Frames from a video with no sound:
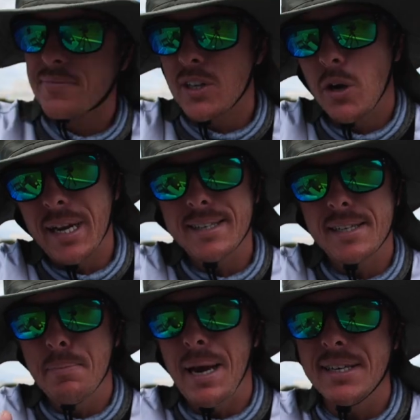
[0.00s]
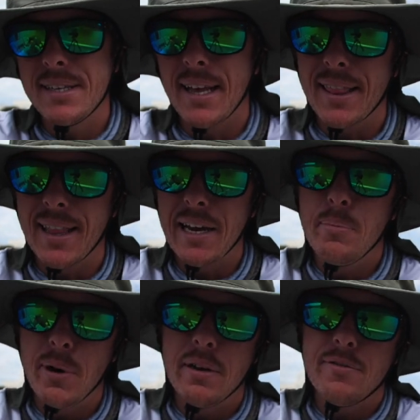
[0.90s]
Go ahead and smash that like
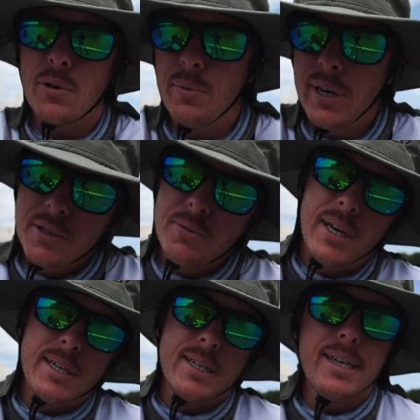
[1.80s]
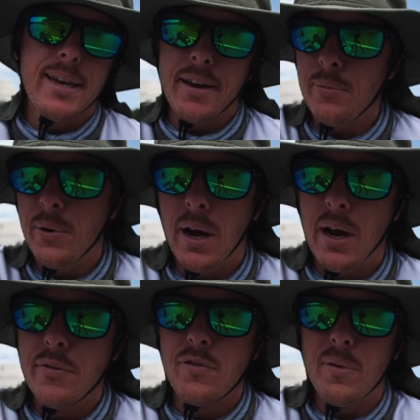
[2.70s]
button for resurrecting a
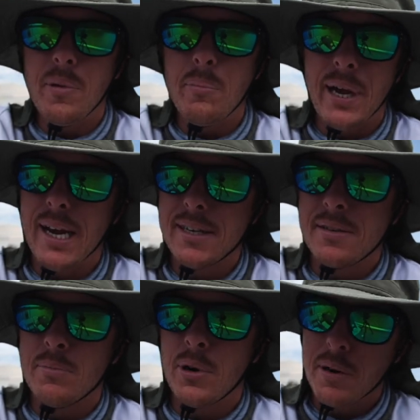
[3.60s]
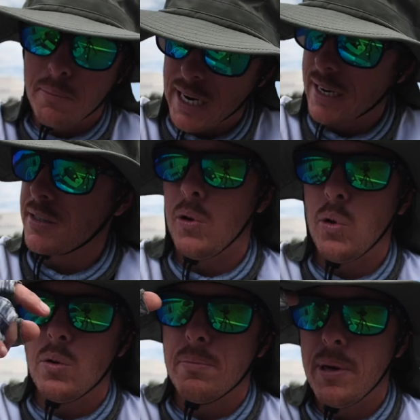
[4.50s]
rod from the past and bringing back some
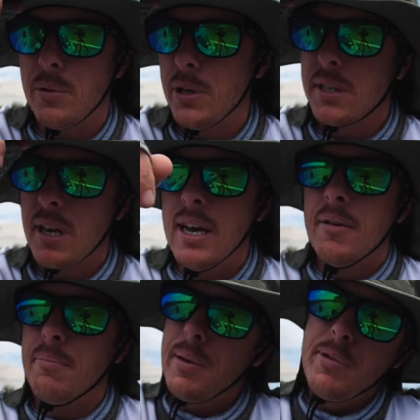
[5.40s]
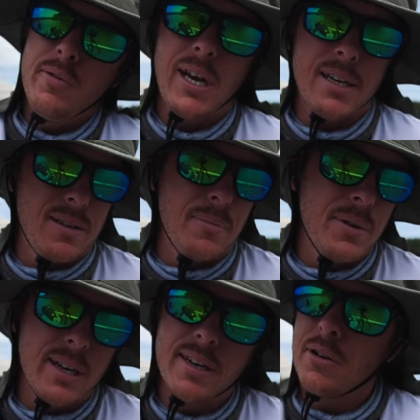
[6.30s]
old memories. Maybe you've got
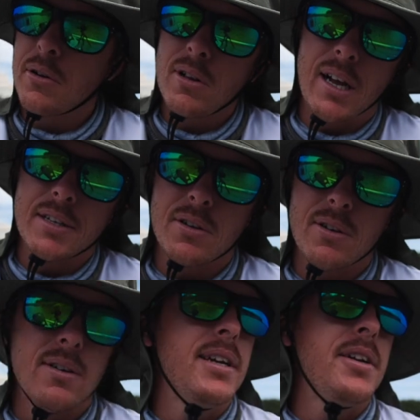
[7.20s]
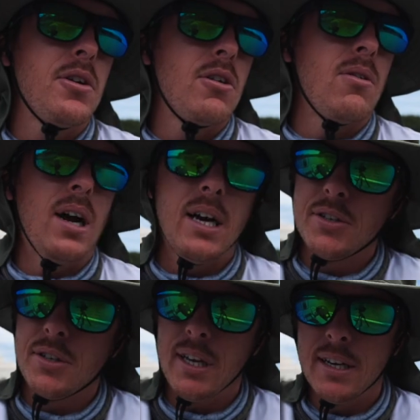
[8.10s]
something in your closet or in your
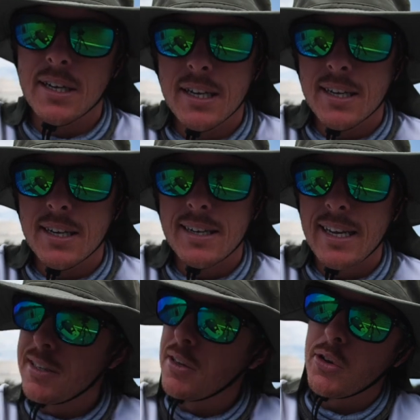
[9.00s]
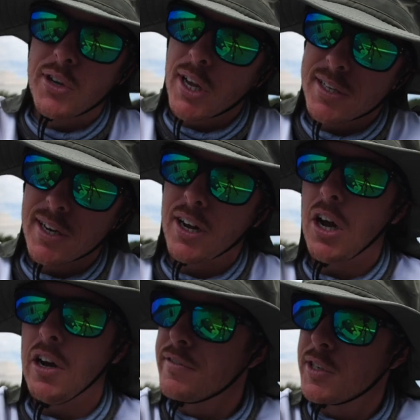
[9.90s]
garage that needs a little dusting
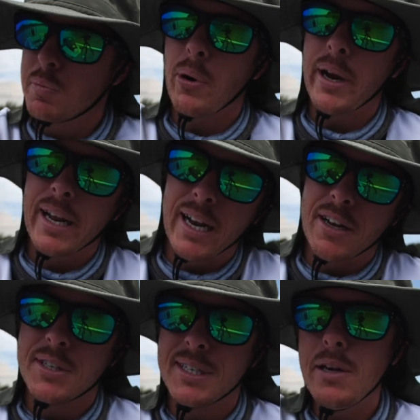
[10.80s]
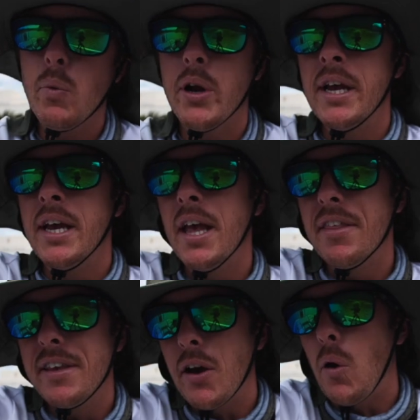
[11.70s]
off. Just break it out. See what
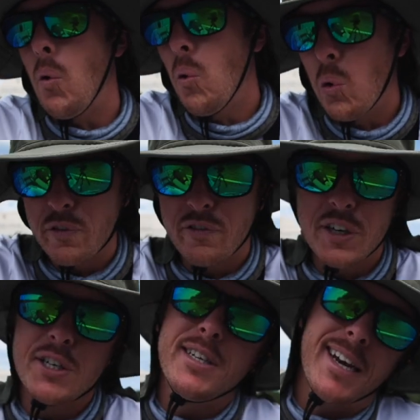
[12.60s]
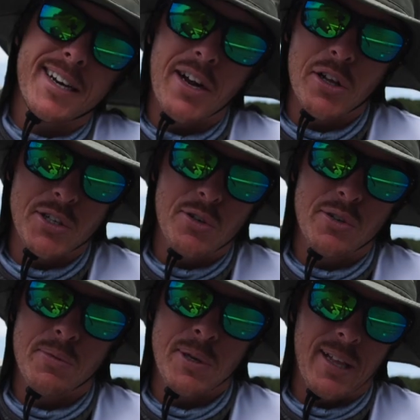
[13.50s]
the old fishing technology
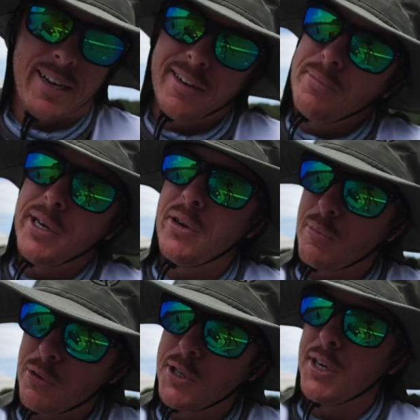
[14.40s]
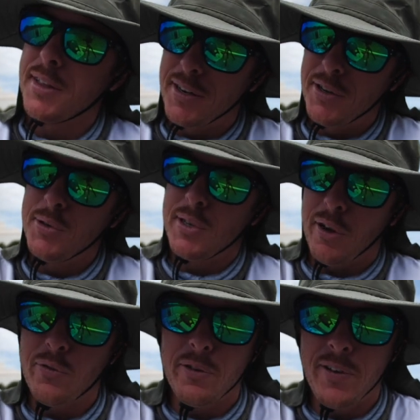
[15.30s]
used to be like. It'll make you appreciate the new
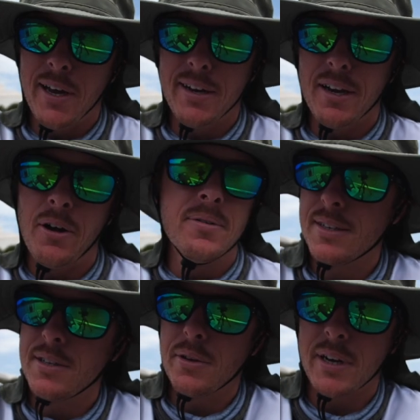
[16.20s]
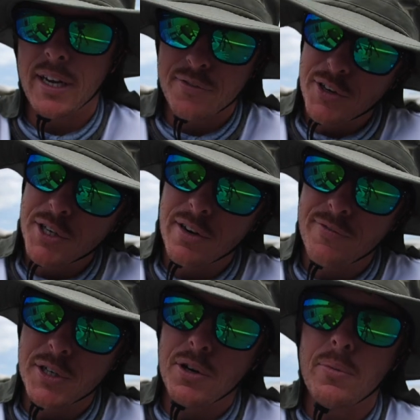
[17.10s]
stuff we've got now. Until the next fishing
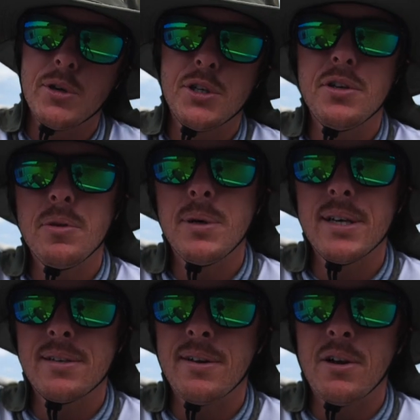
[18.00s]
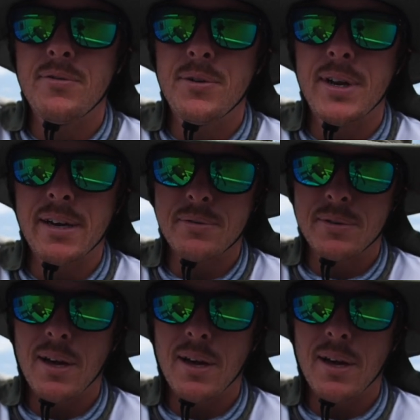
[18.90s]
adventure, I'm wishing you the best and all of your dangles.